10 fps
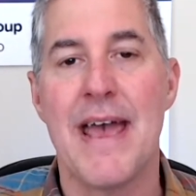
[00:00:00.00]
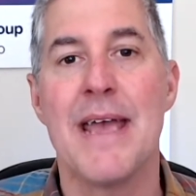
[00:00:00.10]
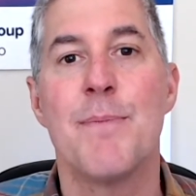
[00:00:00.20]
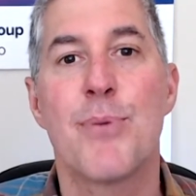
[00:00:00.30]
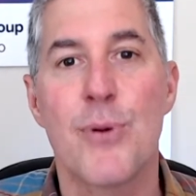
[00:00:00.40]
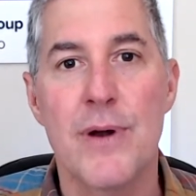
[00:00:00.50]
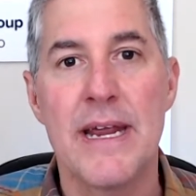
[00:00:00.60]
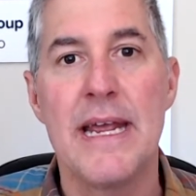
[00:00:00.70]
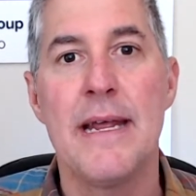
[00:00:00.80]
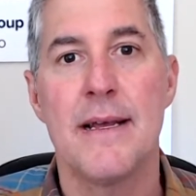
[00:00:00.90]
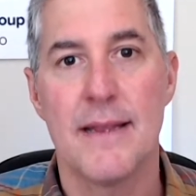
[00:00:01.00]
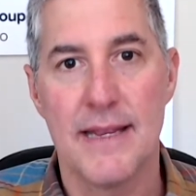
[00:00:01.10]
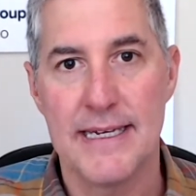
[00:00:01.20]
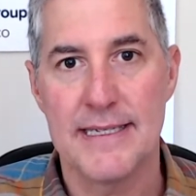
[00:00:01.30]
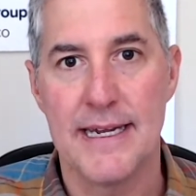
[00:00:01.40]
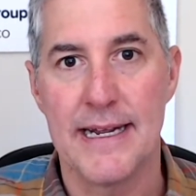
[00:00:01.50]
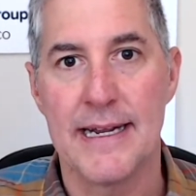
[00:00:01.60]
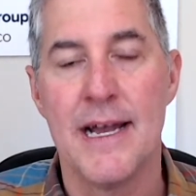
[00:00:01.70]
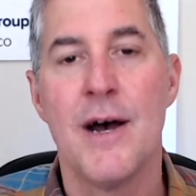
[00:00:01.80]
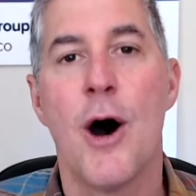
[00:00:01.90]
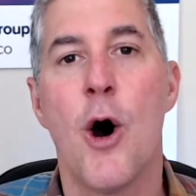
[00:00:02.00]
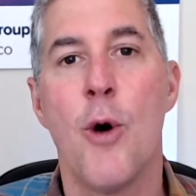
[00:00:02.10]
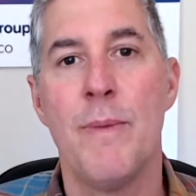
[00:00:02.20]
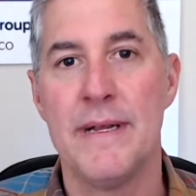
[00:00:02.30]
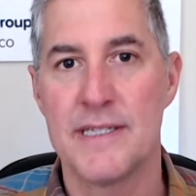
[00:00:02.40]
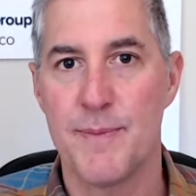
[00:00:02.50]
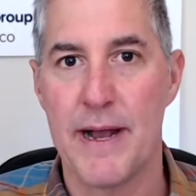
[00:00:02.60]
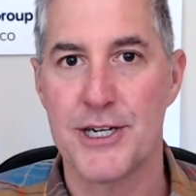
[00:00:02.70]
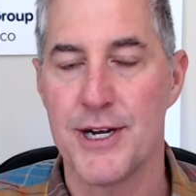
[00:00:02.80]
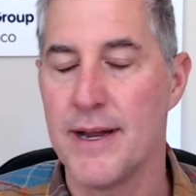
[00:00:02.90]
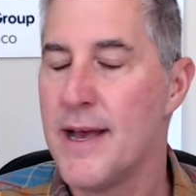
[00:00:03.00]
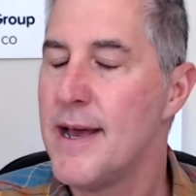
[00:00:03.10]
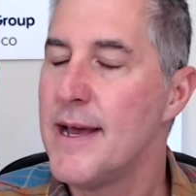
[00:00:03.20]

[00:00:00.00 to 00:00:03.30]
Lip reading: a pre-listing home inspection.